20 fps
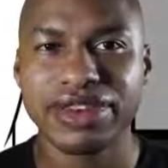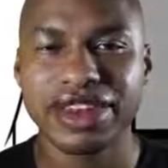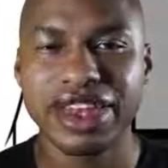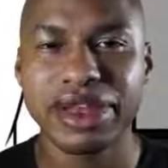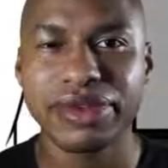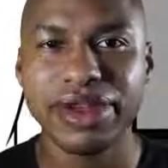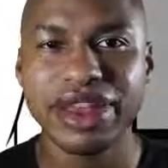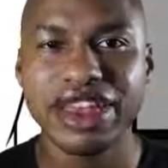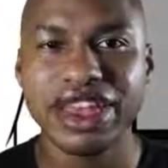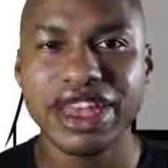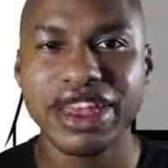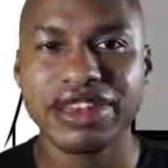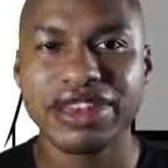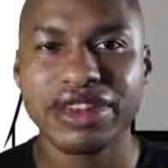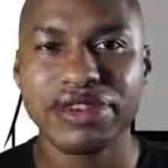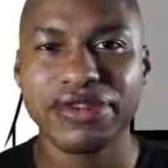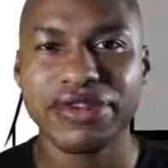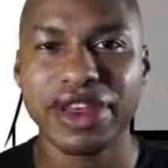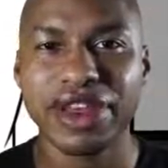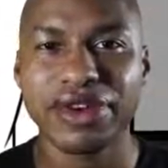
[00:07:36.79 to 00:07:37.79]
In the case
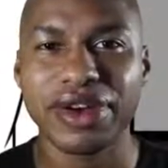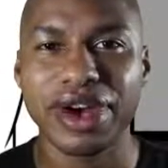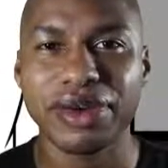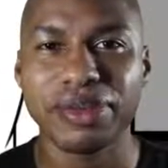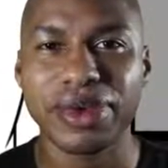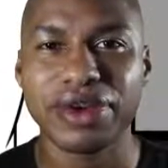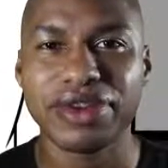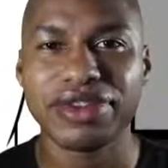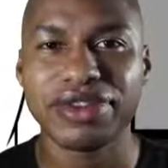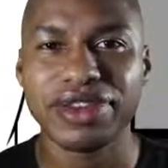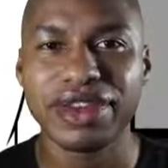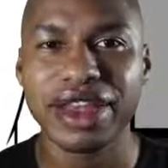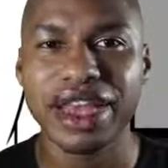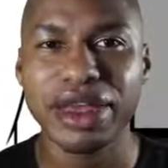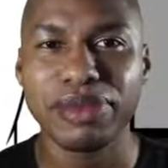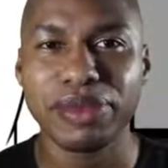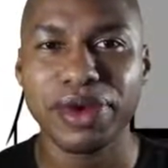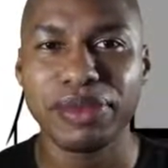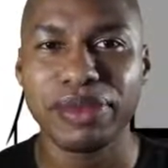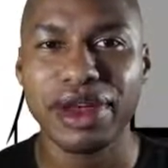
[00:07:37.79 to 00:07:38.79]
of variables,
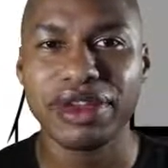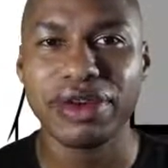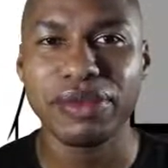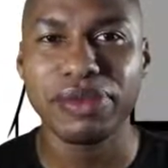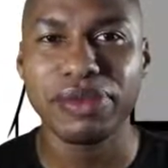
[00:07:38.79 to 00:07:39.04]
it will be the